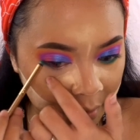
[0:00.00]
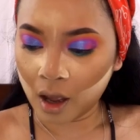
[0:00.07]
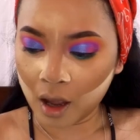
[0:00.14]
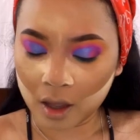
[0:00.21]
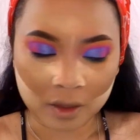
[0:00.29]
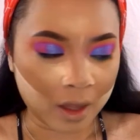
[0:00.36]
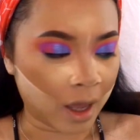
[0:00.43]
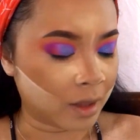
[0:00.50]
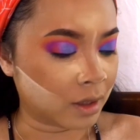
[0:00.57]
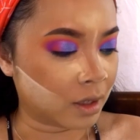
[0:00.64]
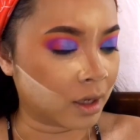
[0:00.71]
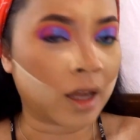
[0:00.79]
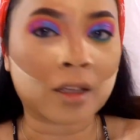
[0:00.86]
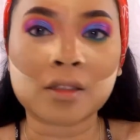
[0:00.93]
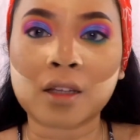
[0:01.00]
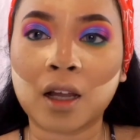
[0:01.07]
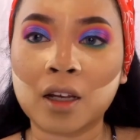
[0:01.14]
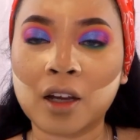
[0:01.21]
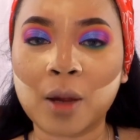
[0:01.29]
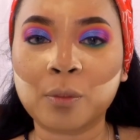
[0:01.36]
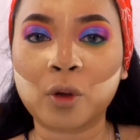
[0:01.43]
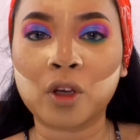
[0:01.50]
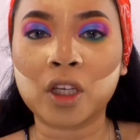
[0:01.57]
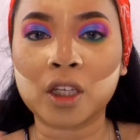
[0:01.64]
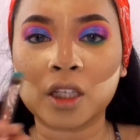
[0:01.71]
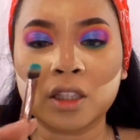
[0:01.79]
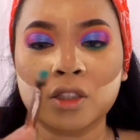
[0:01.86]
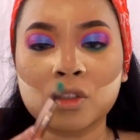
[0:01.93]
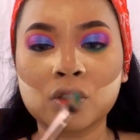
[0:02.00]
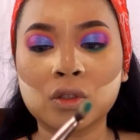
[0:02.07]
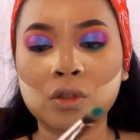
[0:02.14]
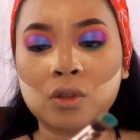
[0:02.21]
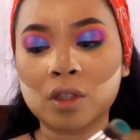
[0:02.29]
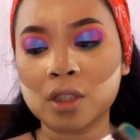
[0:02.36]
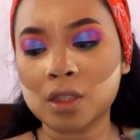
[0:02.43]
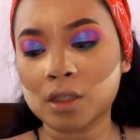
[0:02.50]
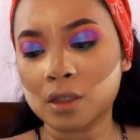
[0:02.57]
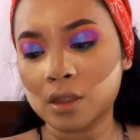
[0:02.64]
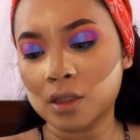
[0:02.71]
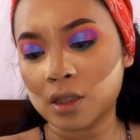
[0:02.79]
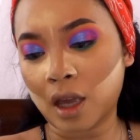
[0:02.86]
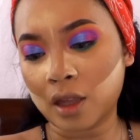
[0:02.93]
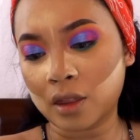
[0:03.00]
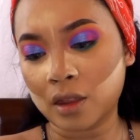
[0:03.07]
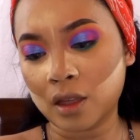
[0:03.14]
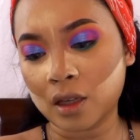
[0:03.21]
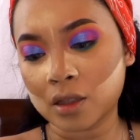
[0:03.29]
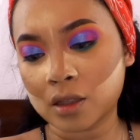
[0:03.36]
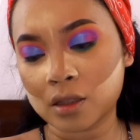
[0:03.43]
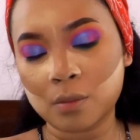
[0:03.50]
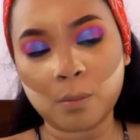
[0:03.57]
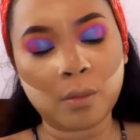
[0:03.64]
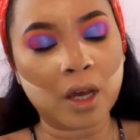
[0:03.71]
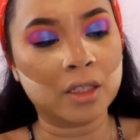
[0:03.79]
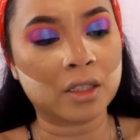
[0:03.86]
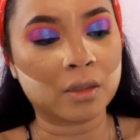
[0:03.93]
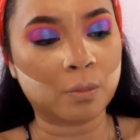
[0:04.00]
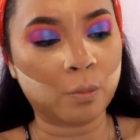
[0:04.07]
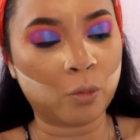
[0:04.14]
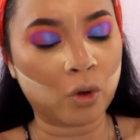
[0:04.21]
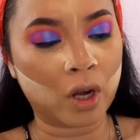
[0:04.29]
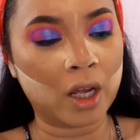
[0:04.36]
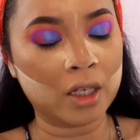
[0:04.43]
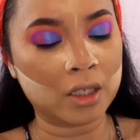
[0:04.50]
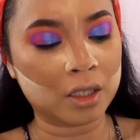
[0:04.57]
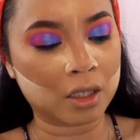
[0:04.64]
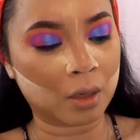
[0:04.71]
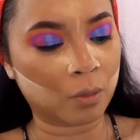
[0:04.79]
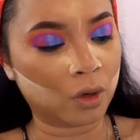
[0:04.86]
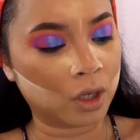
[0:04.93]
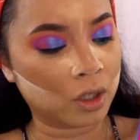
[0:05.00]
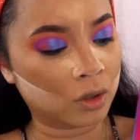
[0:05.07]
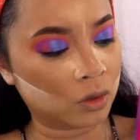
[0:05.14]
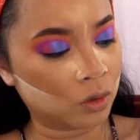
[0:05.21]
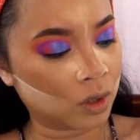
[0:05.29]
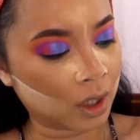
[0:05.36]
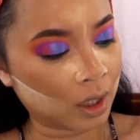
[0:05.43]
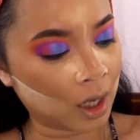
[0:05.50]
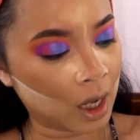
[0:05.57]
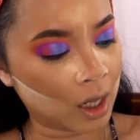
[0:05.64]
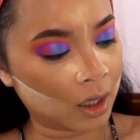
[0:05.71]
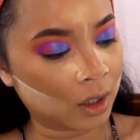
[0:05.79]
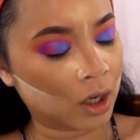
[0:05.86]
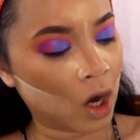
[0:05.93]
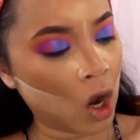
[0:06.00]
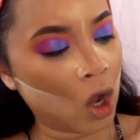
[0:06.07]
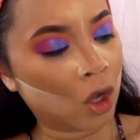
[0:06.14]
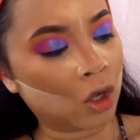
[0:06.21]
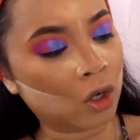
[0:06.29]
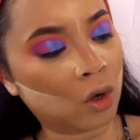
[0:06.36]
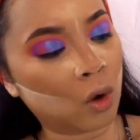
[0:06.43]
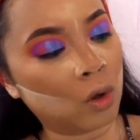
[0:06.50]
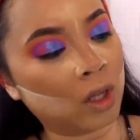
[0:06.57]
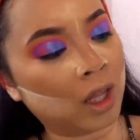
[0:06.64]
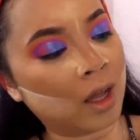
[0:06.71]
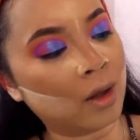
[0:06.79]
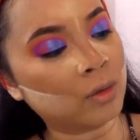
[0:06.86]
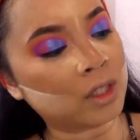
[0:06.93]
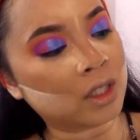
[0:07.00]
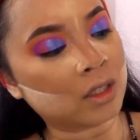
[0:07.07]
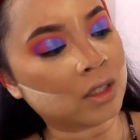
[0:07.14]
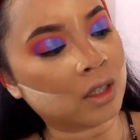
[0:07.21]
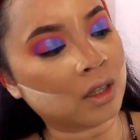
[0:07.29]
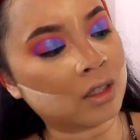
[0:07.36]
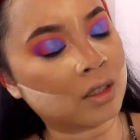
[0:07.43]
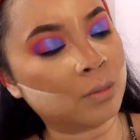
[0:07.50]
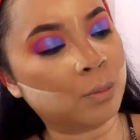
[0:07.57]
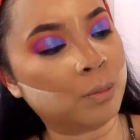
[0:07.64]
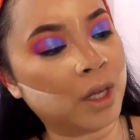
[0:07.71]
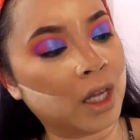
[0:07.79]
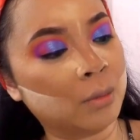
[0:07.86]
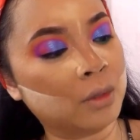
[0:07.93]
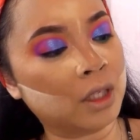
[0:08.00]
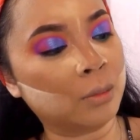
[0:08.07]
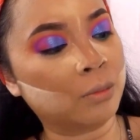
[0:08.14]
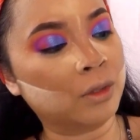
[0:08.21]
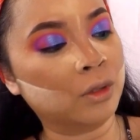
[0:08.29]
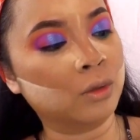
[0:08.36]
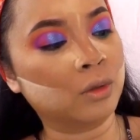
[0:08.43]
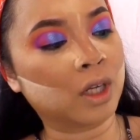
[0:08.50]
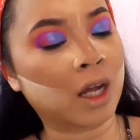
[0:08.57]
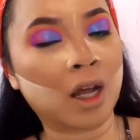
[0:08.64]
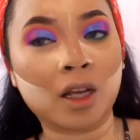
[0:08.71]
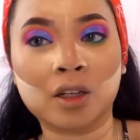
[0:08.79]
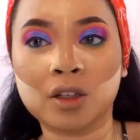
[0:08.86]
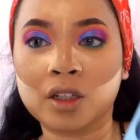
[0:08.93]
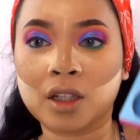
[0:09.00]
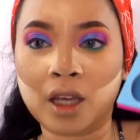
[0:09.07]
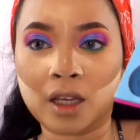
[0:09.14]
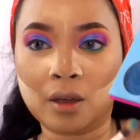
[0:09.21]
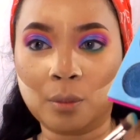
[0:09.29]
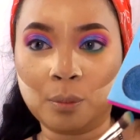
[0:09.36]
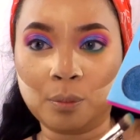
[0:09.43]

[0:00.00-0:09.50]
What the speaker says: And then the next color I'm going into, this is, I think, a smudge brush. I'm going to the color Gola, which is in this baby blue color, like